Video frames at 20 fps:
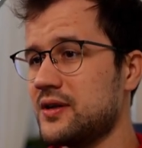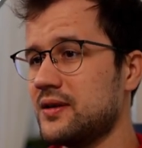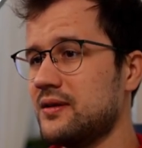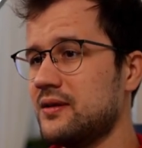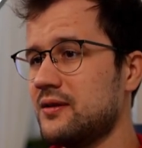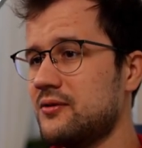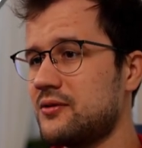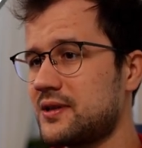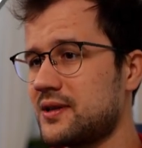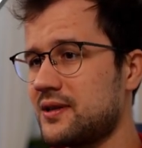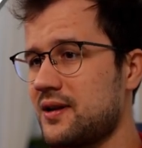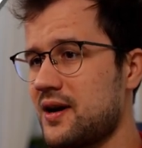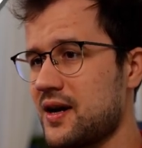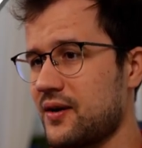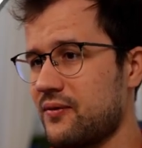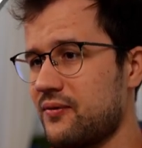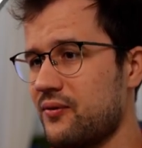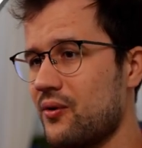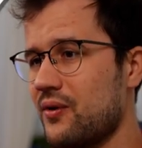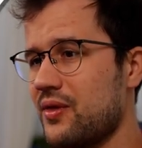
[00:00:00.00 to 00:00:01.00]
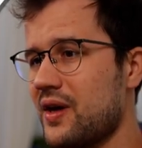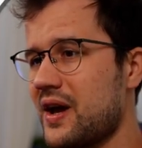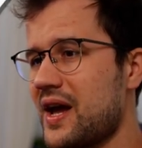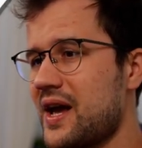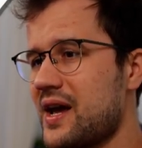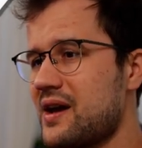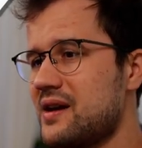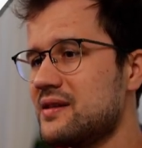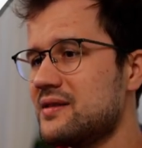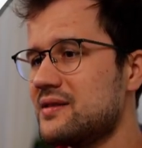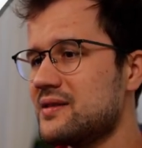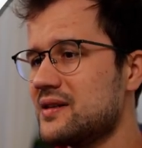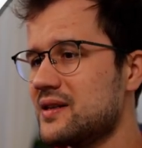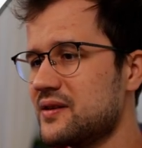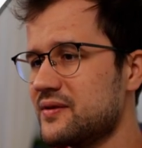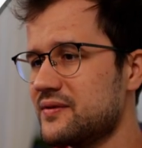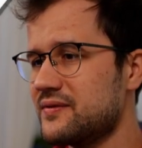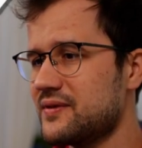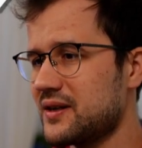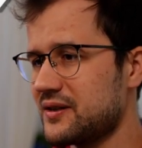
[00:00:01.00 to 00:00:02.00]
looks like for the
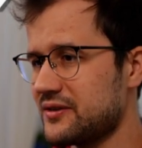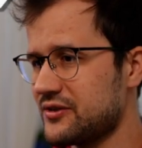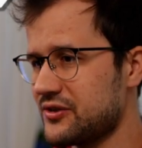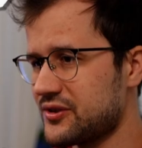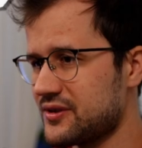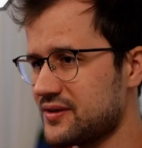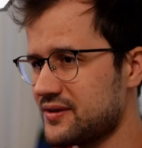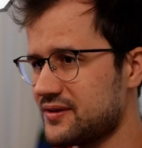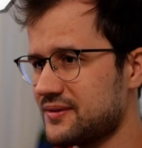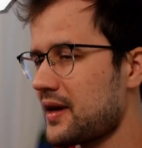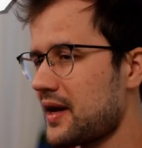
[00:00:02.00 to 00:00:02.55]
async function.